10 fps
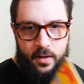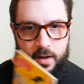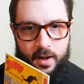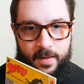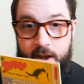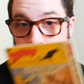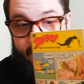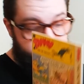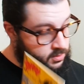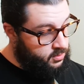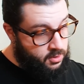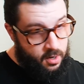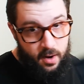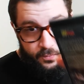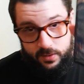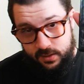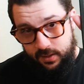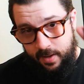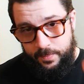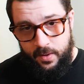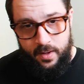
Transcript: Anyway, start off with the slip.